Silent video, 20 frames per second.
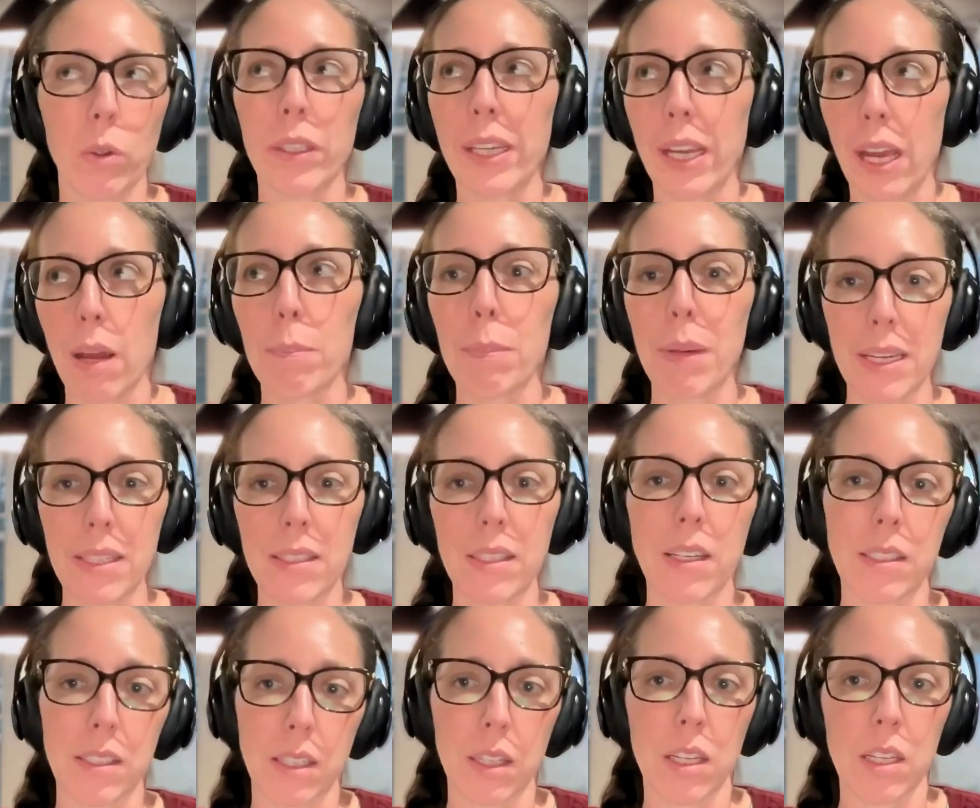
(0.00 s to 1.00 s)
Yeah, it makes
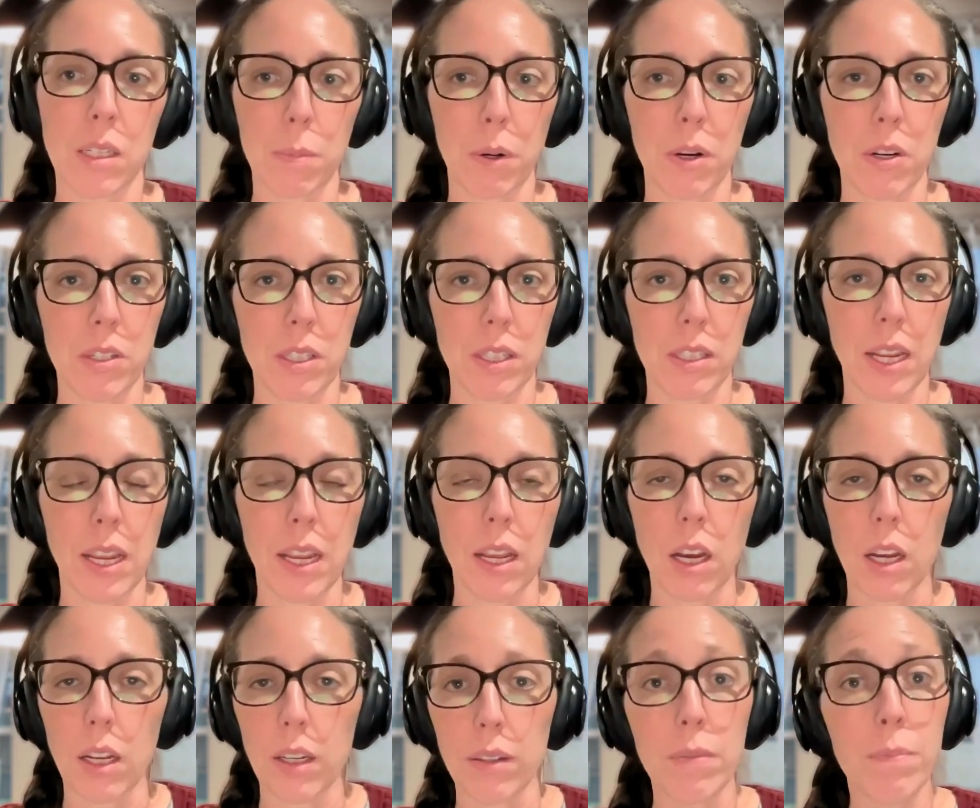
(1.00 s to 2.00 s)
sense that this person take
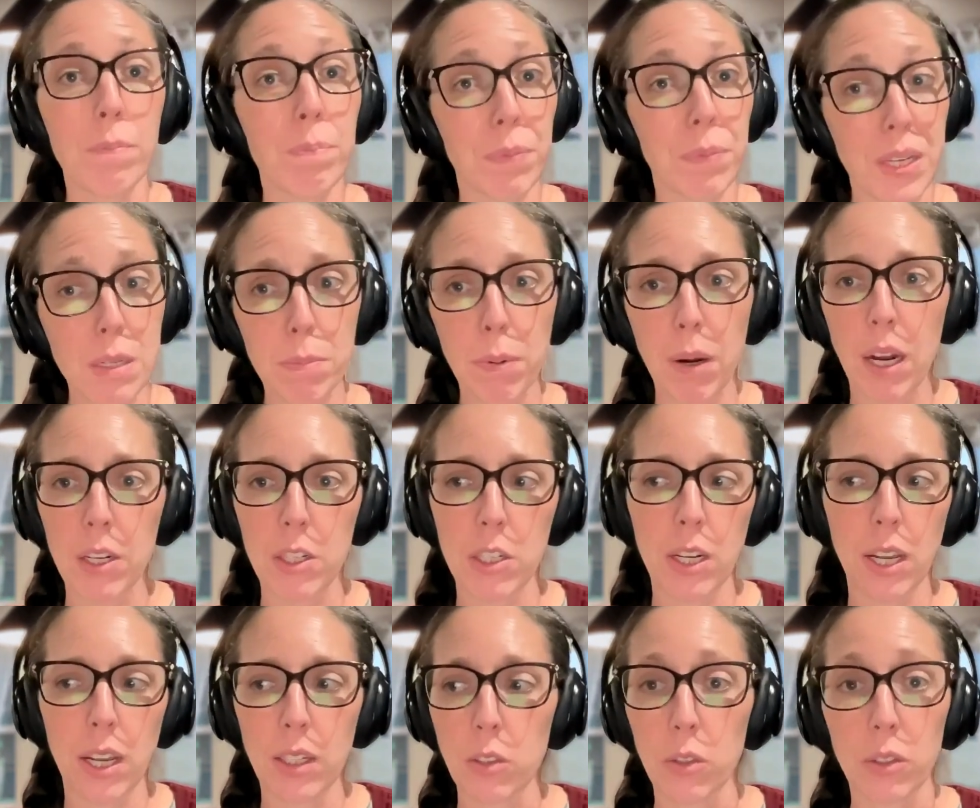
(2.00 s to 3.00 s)
on this
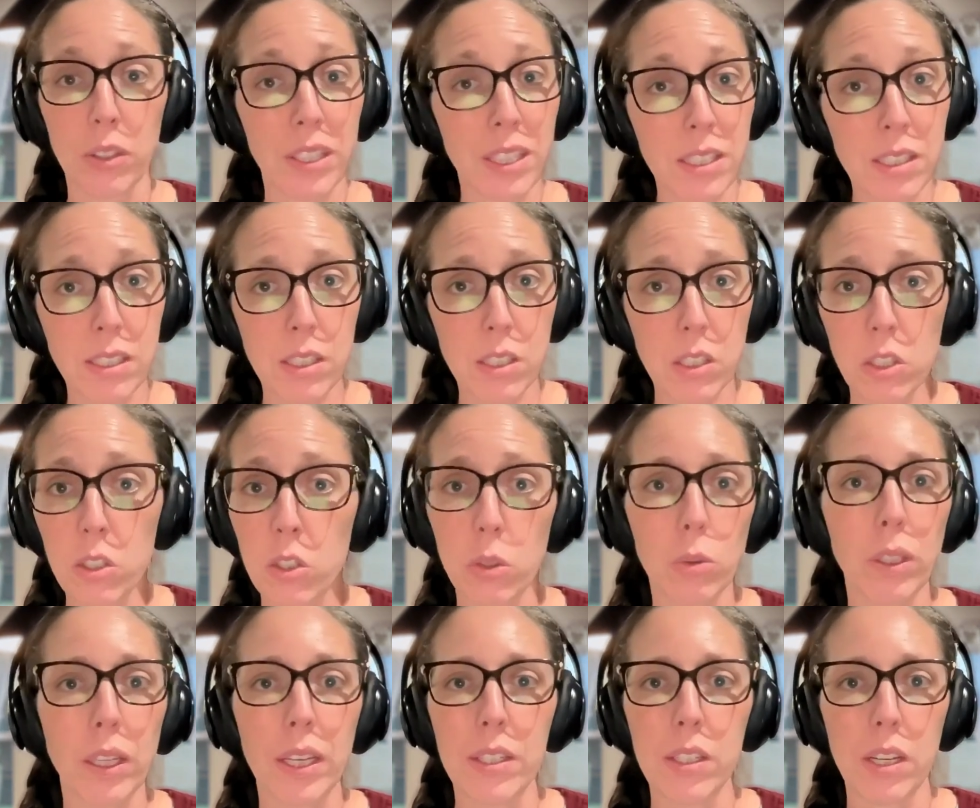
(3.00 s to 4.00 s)
project or this to-do
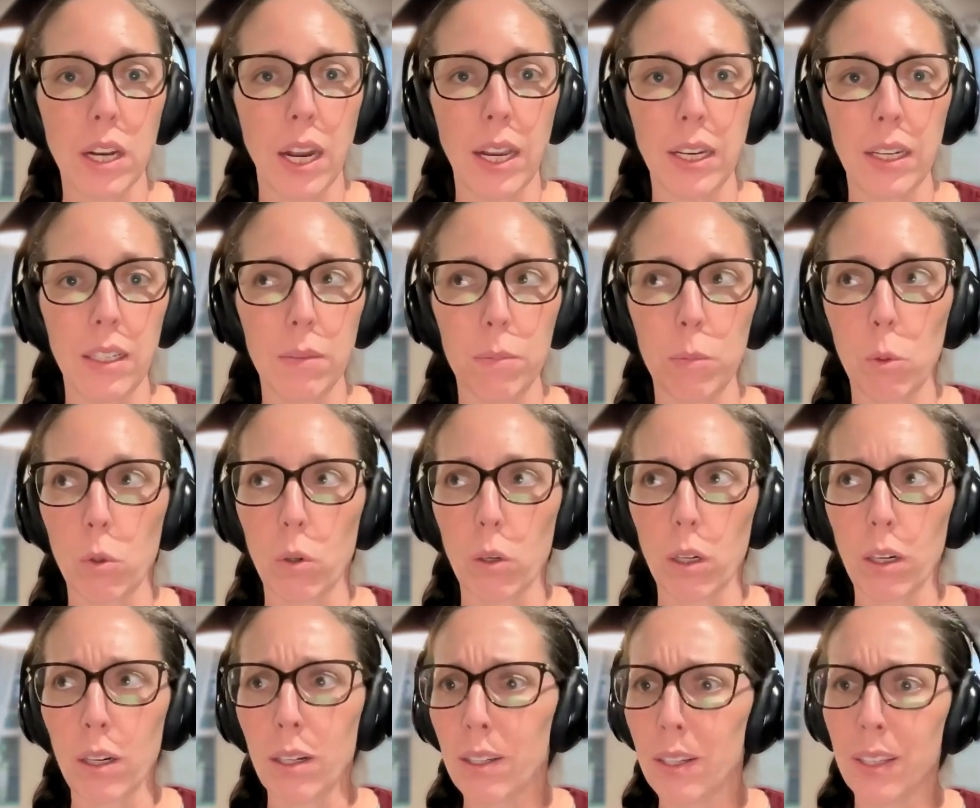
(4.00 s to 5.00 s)
list item
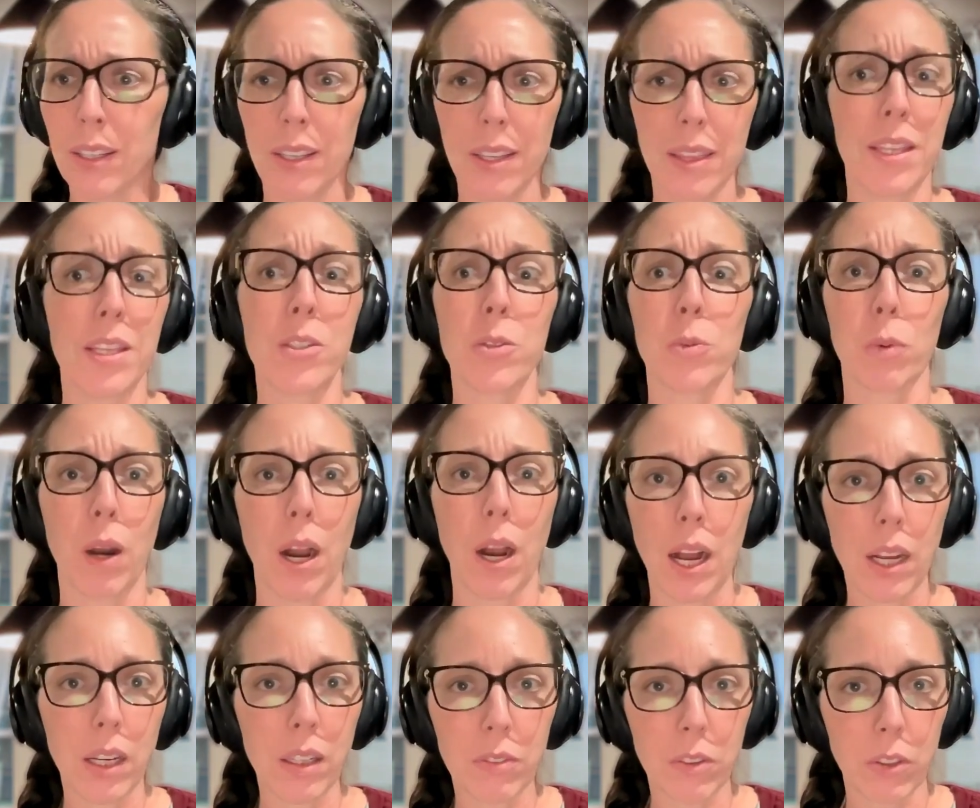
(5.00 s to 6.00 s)
or this
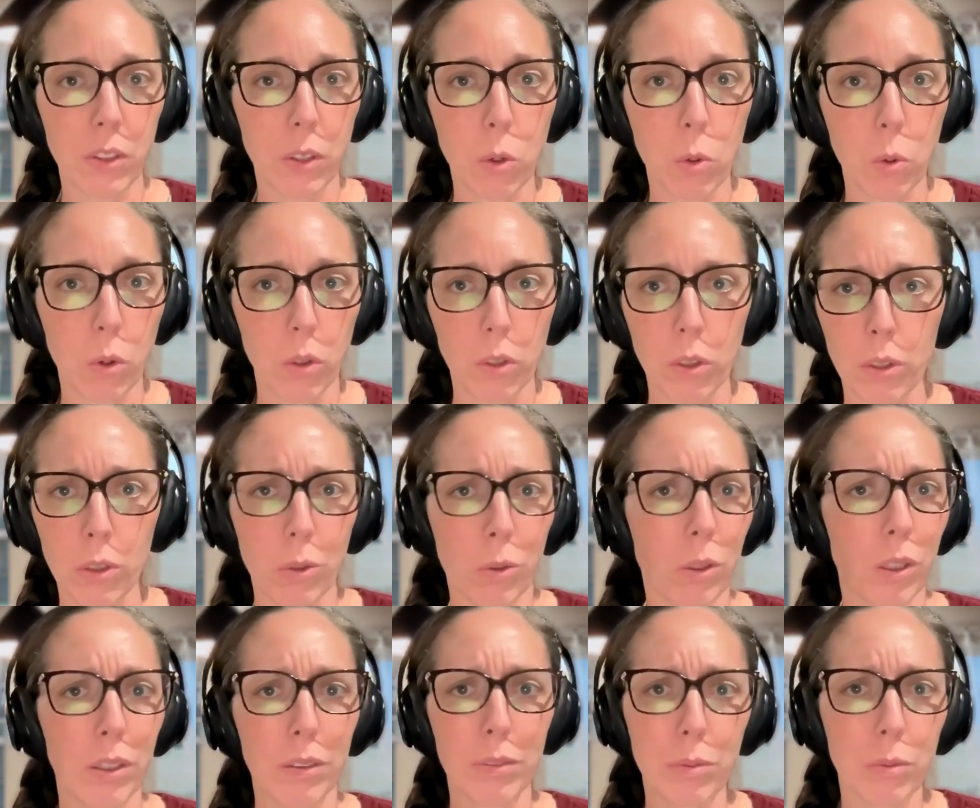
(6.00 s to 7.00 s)
rock for the quarter
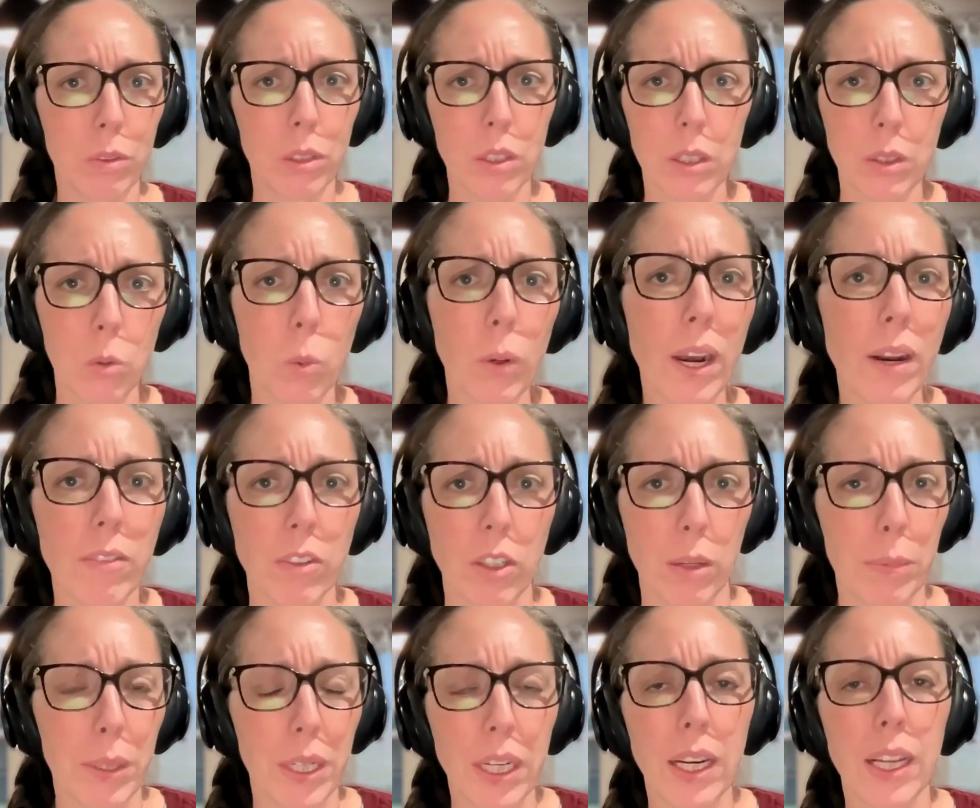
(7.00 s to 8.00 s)
or whatever. I
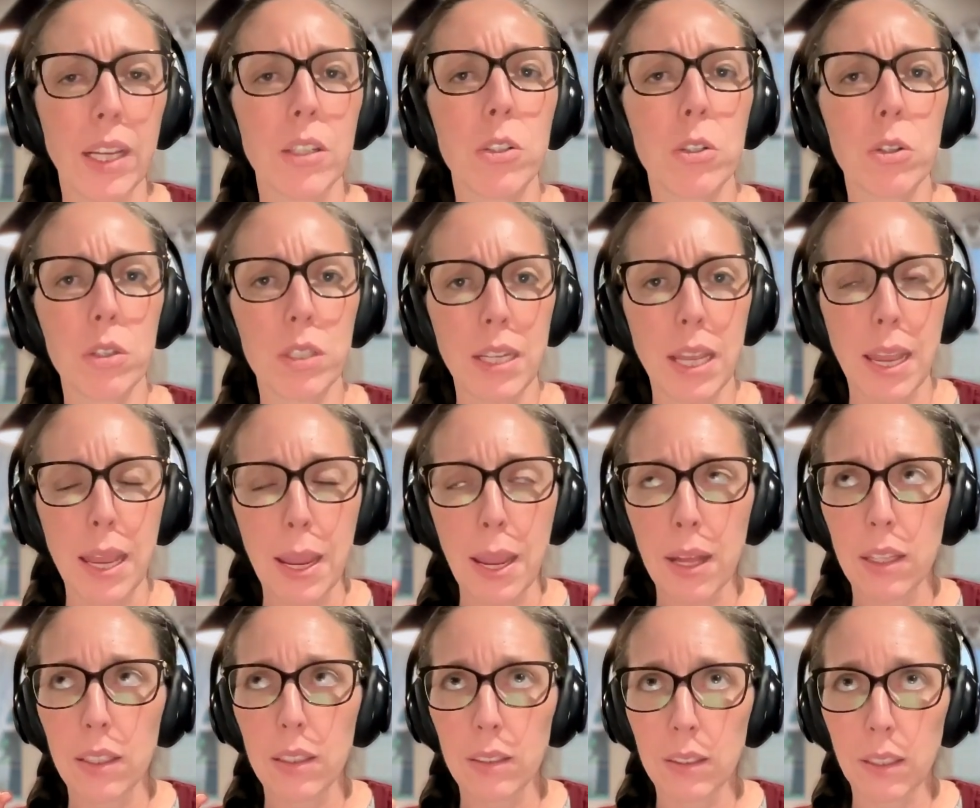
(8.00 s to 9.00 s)
mean, it answers a
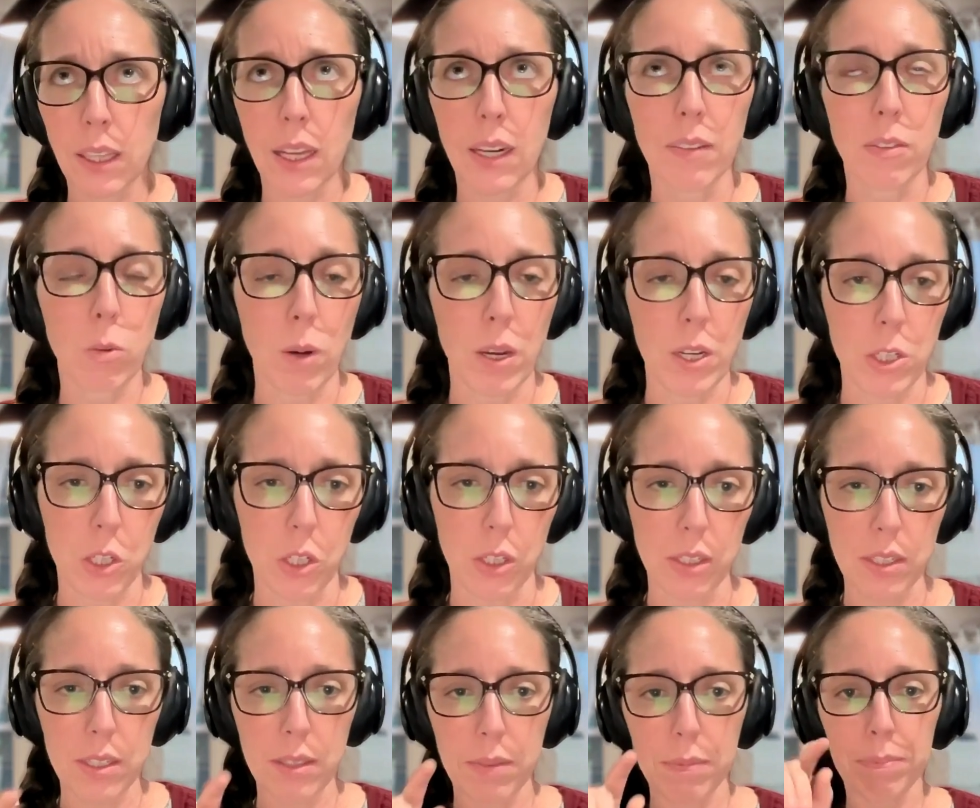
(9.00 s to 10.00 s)
lot of
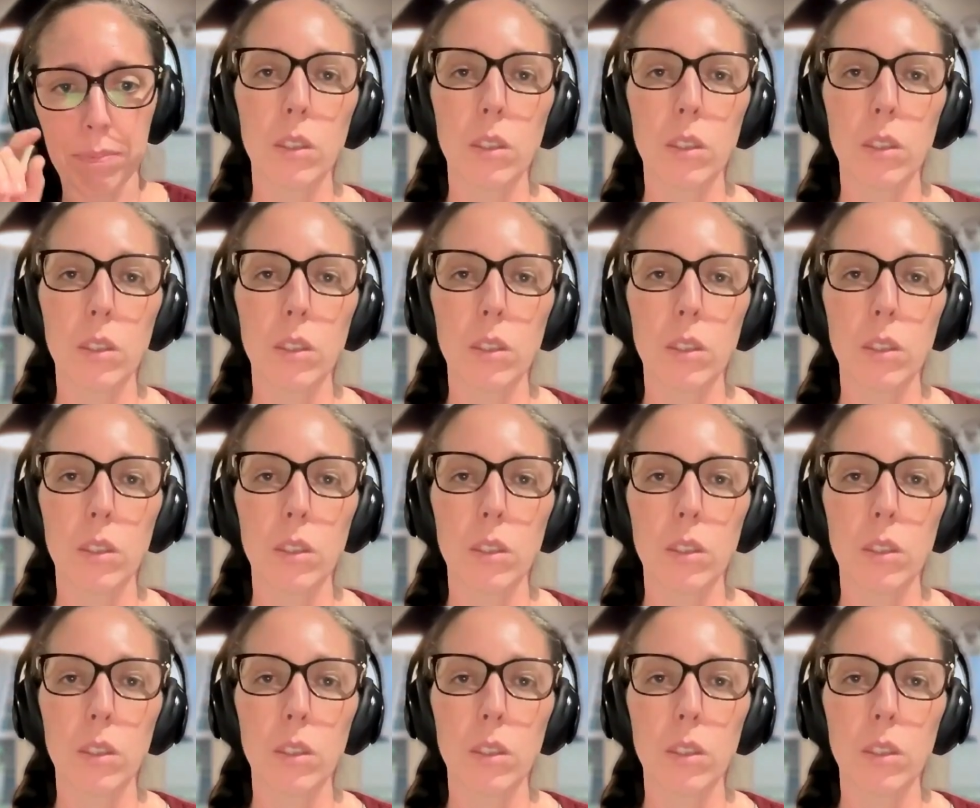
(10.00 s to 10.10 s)
questions.